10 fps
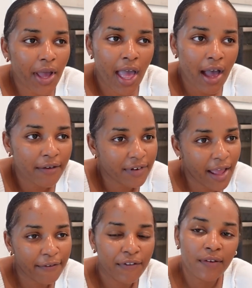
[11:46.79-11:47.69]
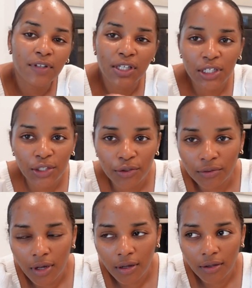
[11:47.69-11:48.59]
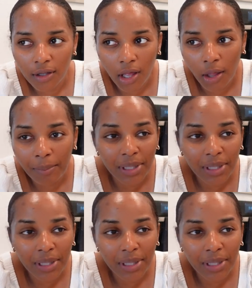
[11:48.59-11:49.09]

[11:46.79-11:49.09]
would have like 15 uh,